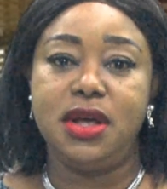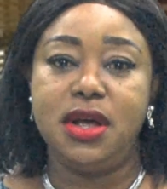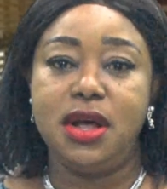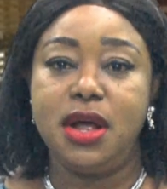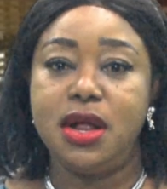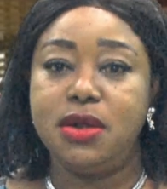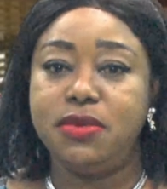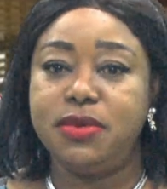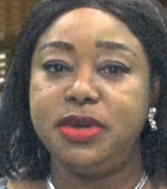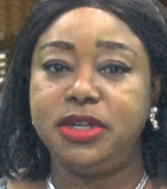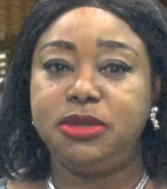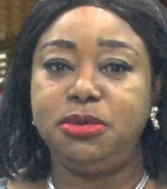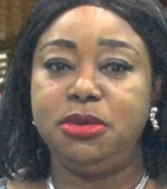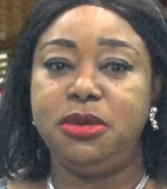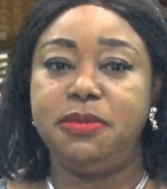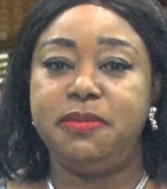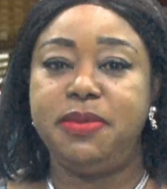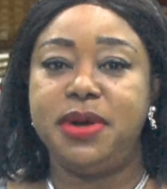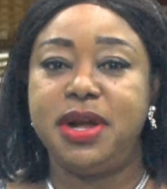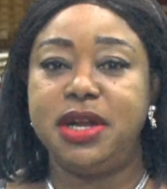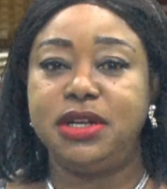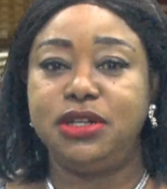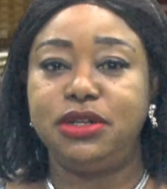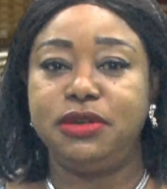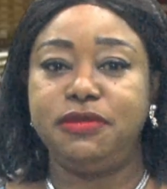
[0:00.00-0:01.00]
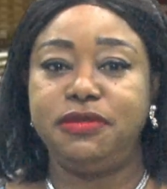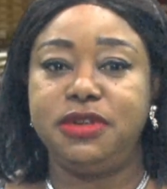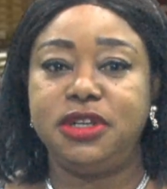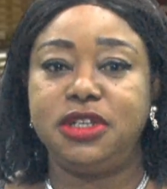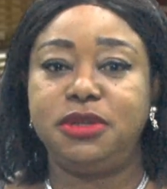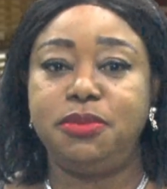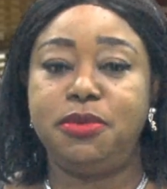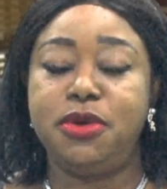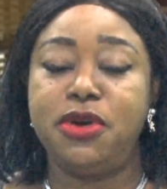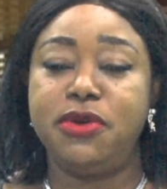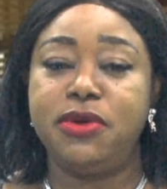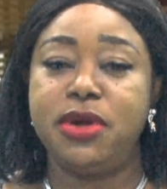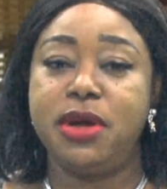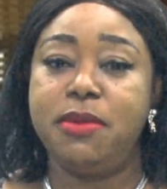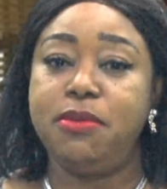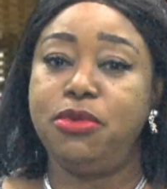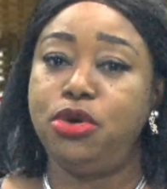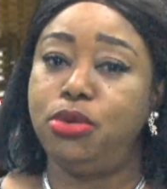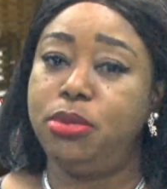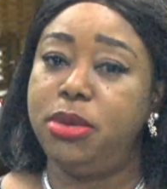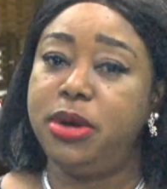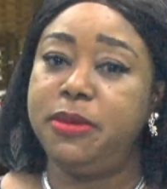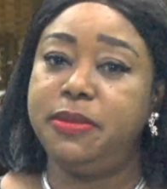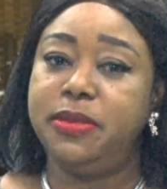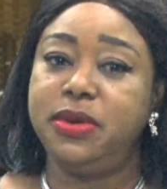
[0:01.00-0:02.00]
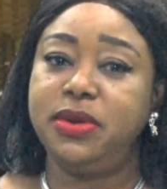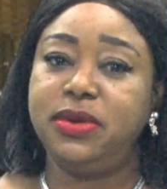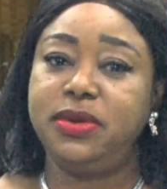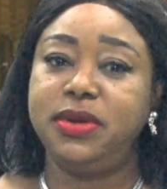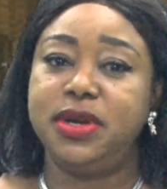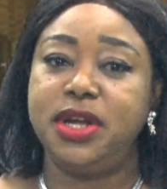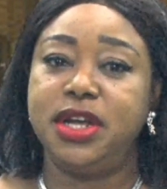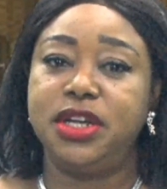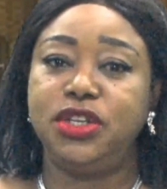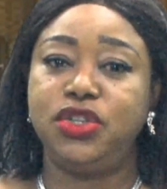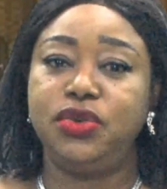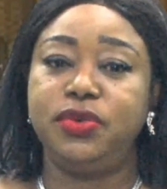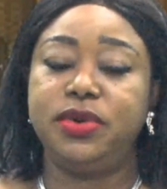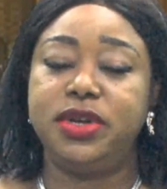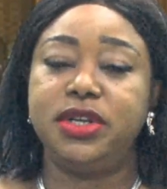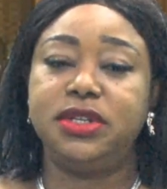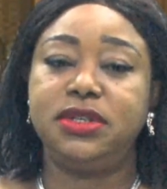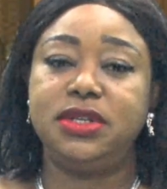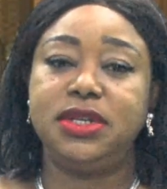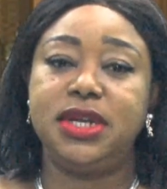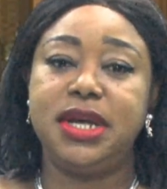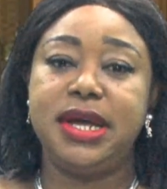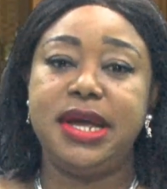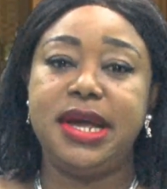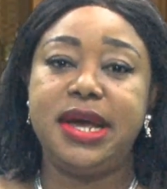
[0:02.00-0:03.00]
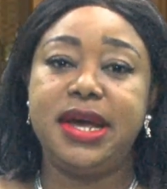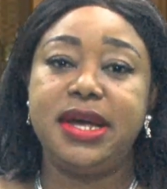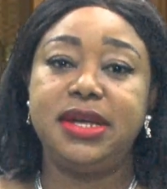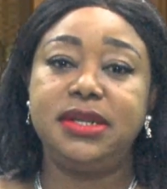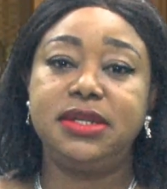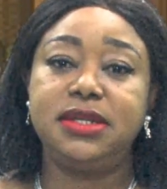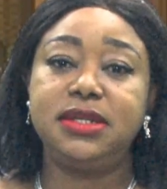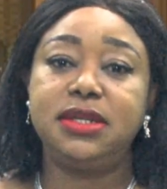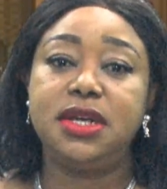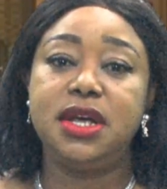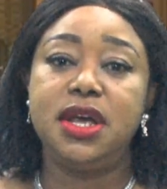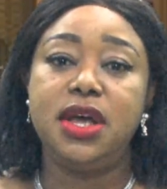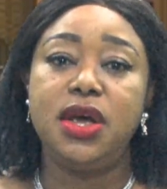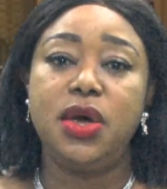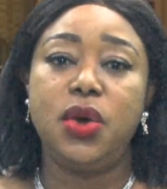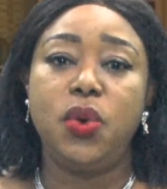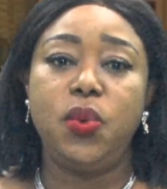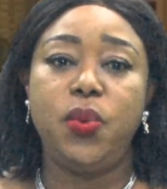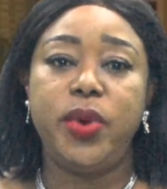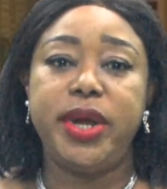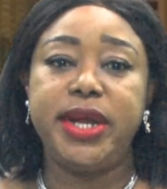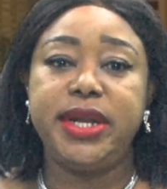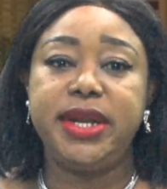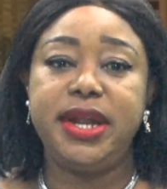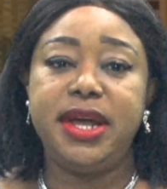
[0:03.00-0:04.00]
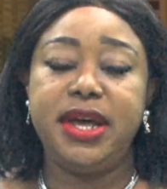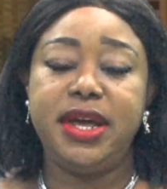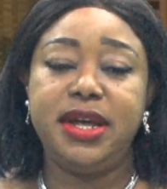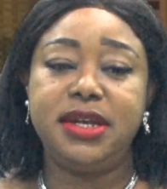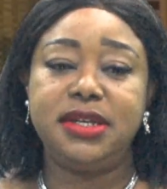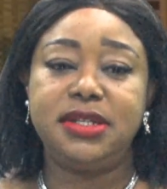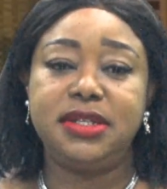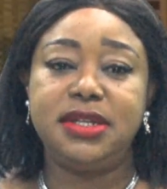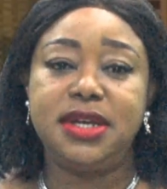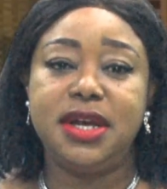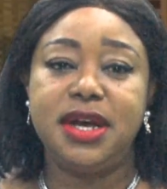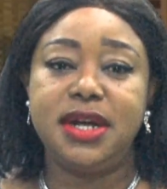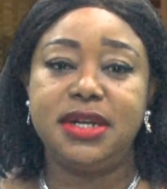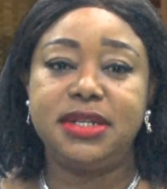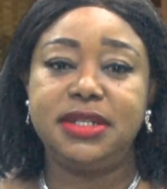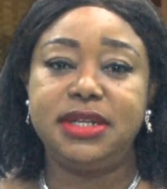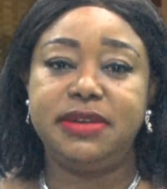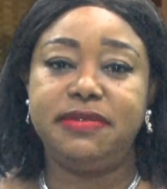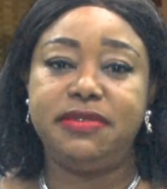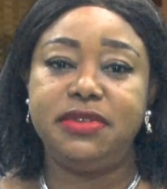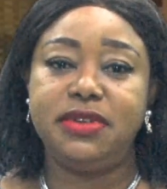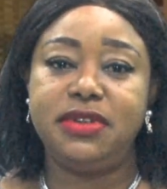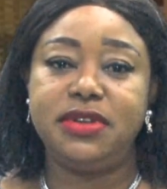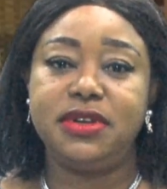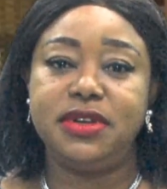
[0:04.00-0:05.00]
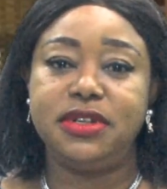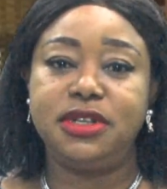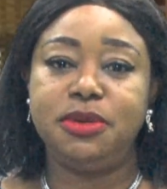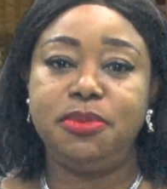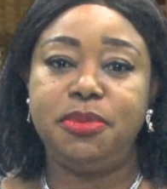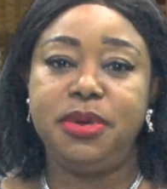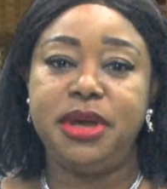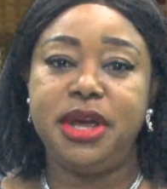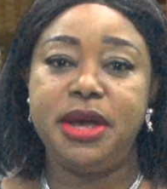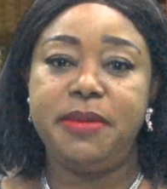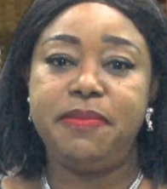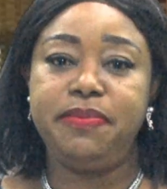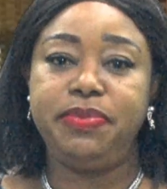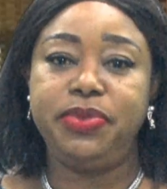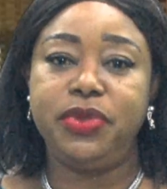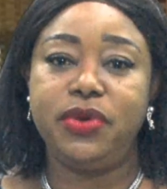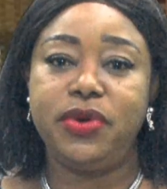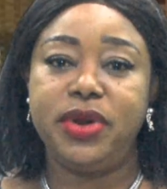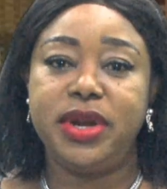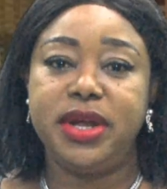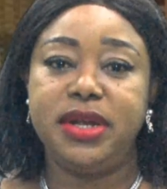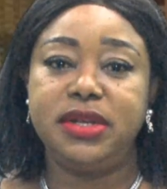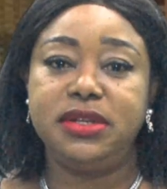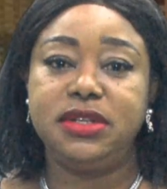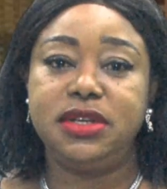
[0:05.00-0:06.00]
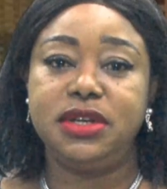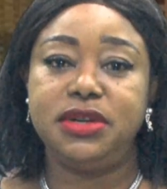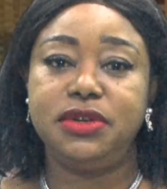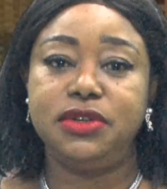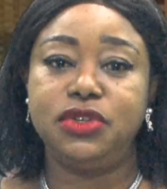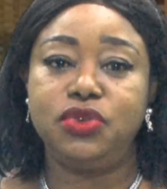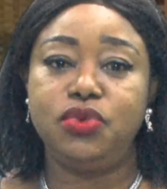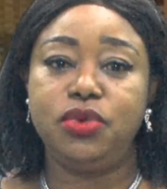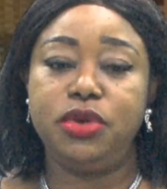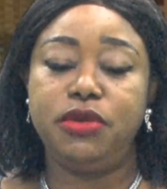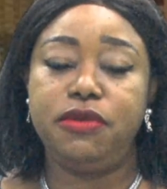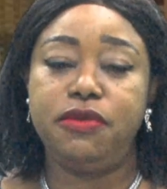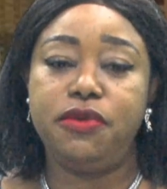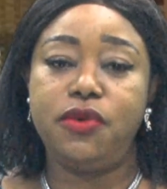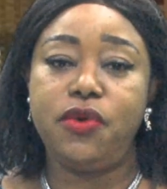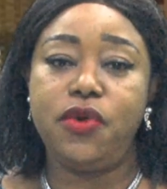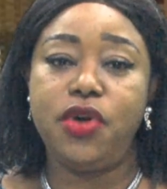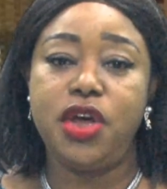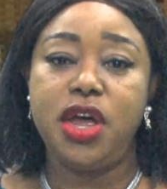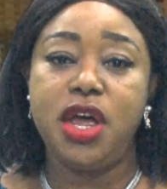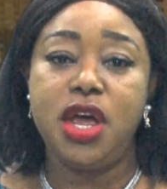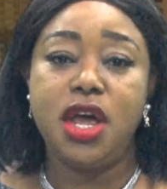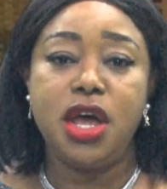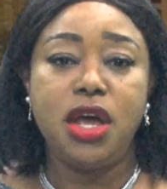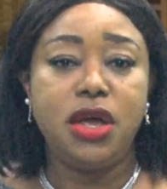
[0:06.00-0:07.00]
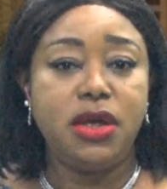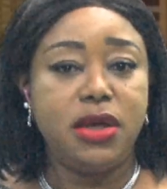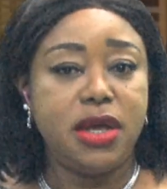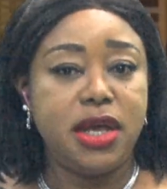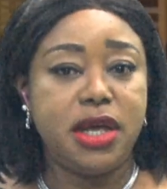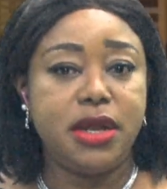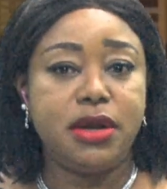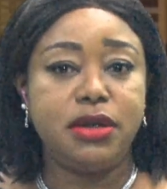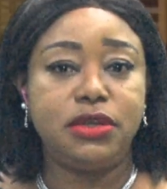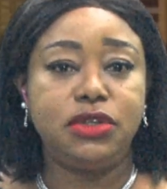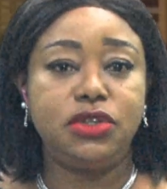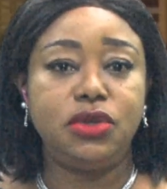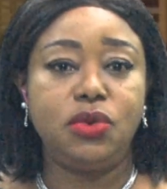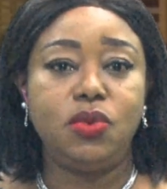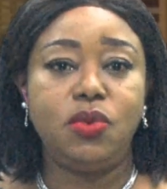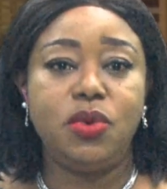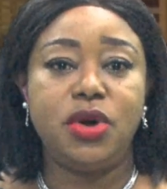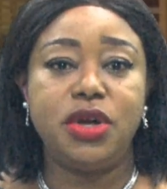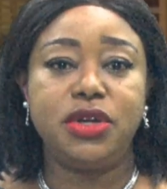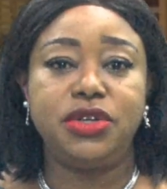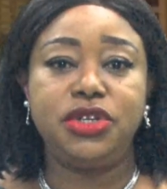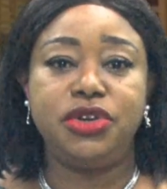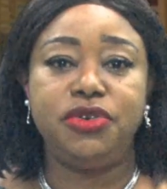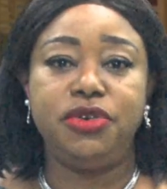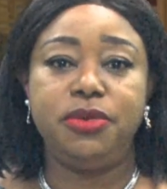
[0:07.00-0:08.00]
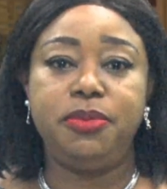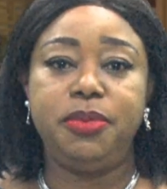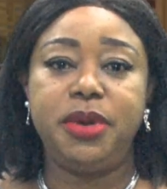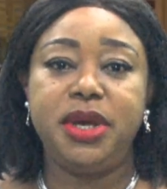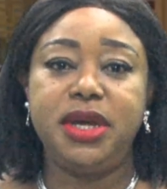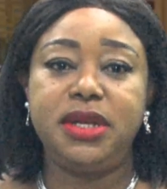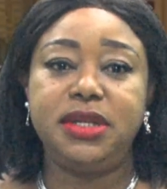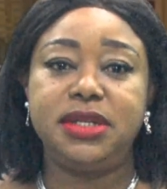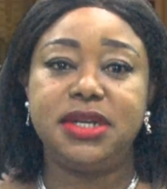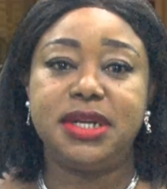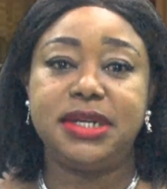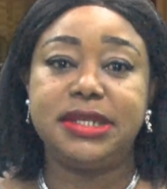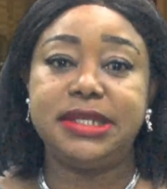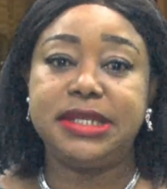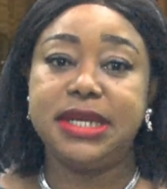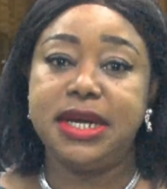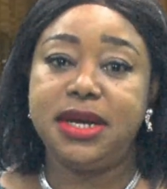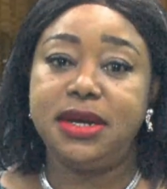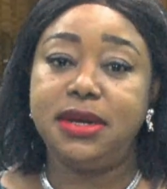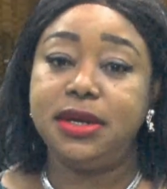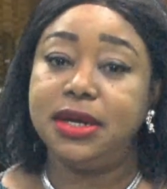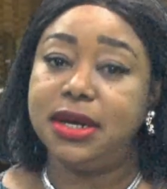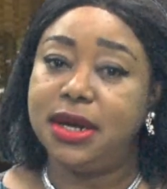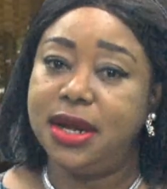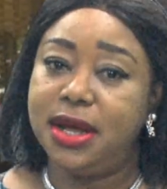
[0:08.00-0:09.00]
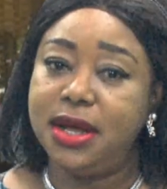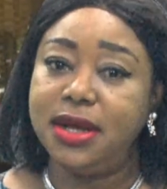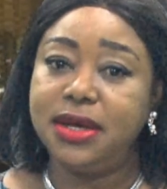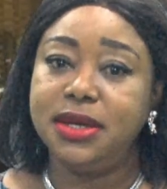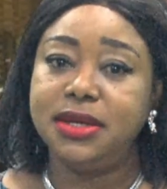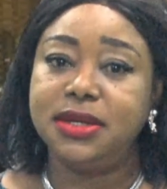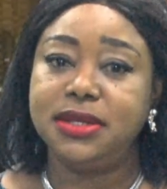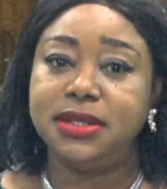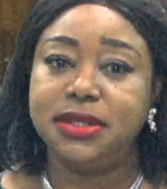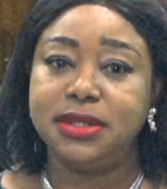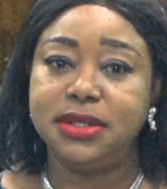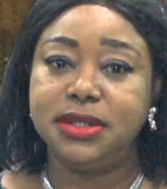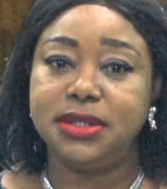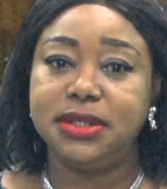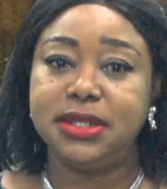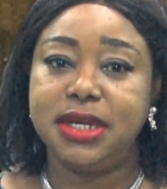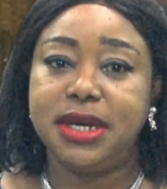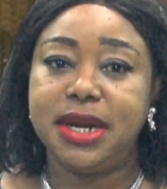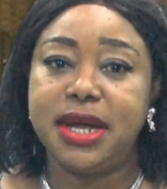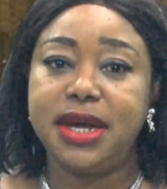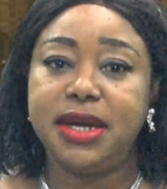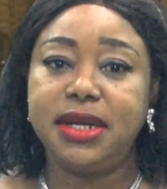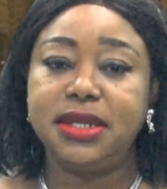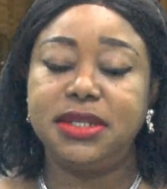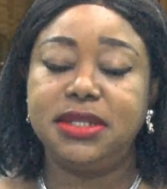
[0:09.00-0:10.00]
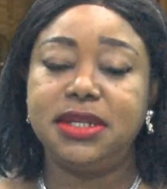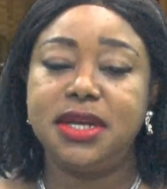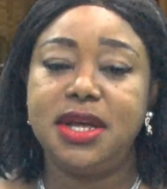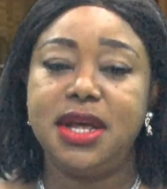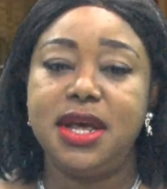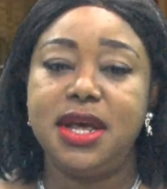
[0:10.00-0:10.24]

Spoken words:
always being part of this program. Remember, Nigeria Today is weekdays at 7:30 p.m. on NTNS 24. You can also watch a repeat at 10 o'clock in the night,